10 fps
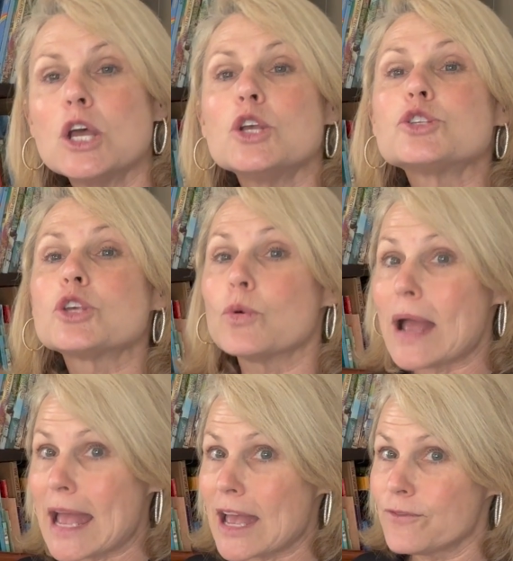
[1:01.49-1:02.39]
So
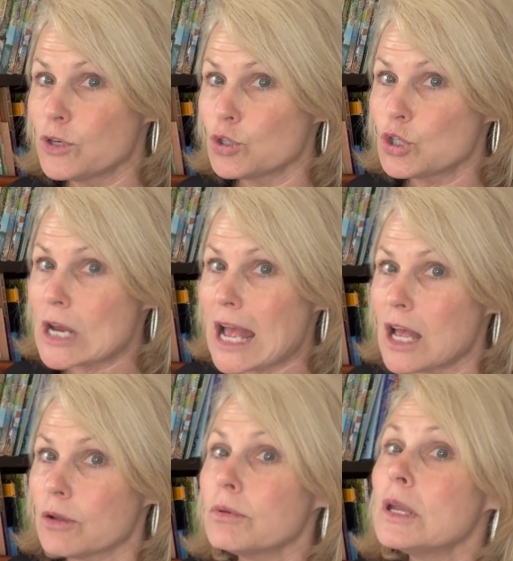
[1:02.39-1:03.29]
have your
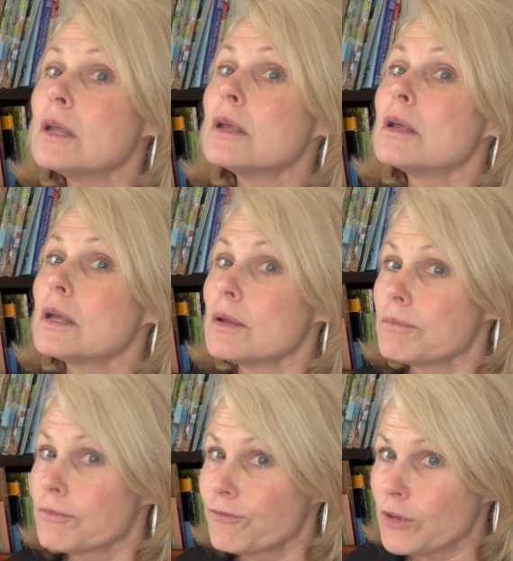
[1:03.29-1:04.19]
child
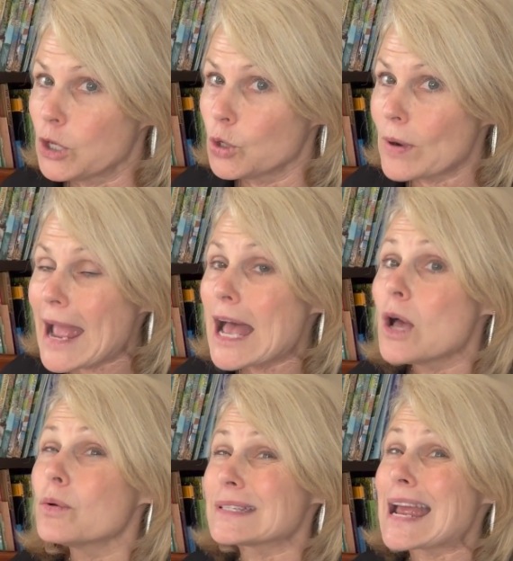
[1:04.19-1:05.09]
figure
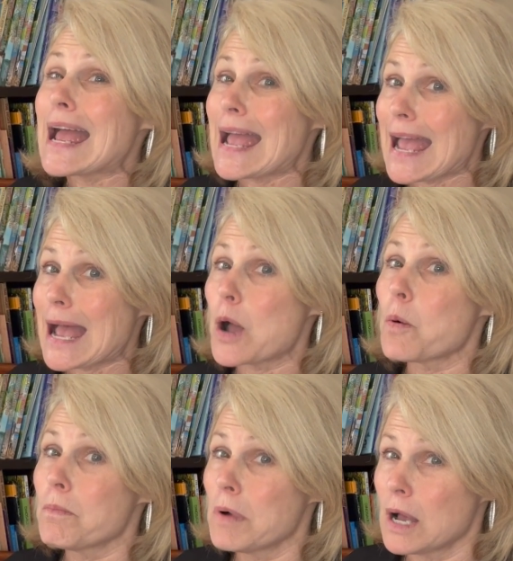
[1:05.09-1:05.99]
out how
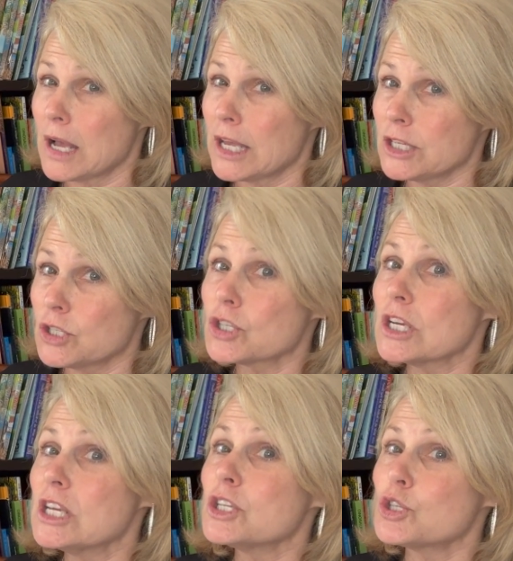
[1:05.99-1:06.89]
much
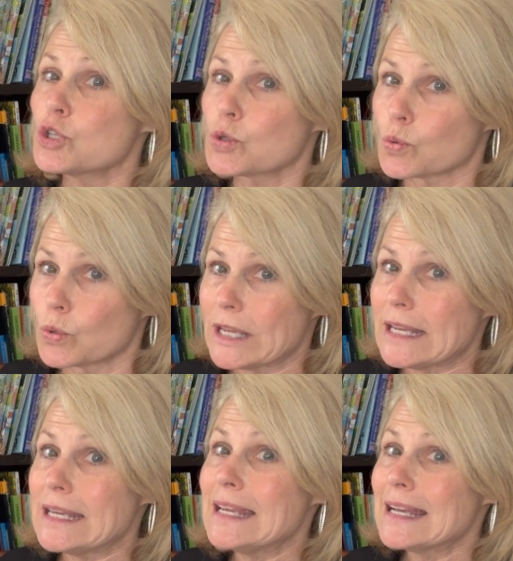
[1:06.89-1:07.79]
is
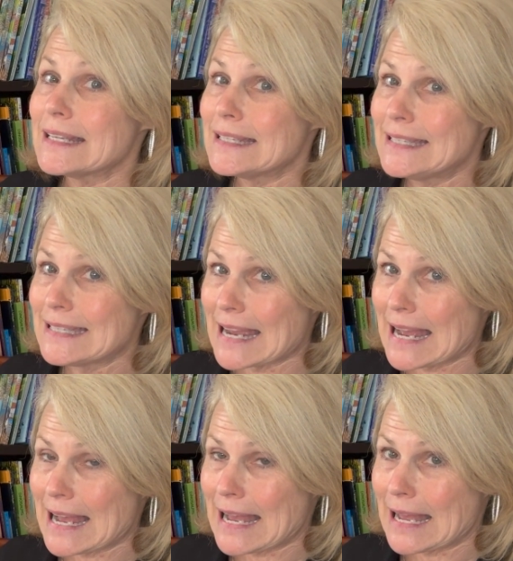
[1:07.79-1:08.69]
3
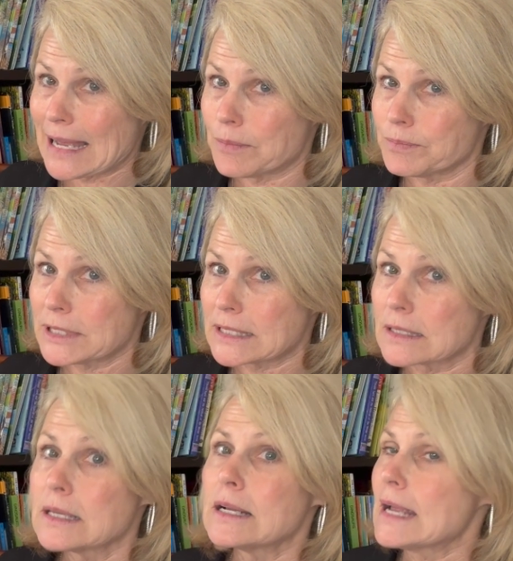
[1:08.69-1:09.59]
dimes.
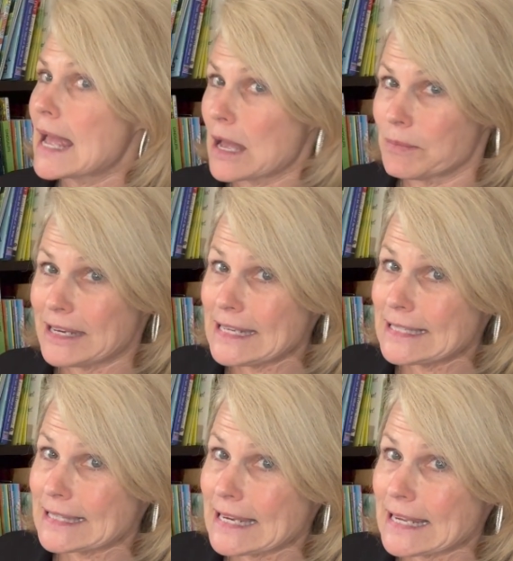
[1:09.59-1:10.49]
How many
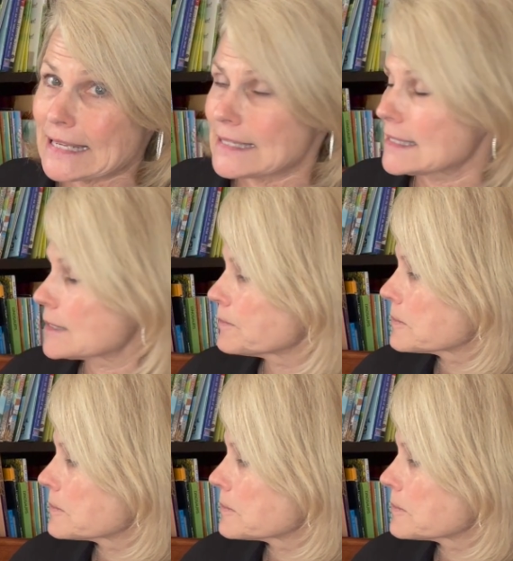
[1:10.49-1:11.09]
cents?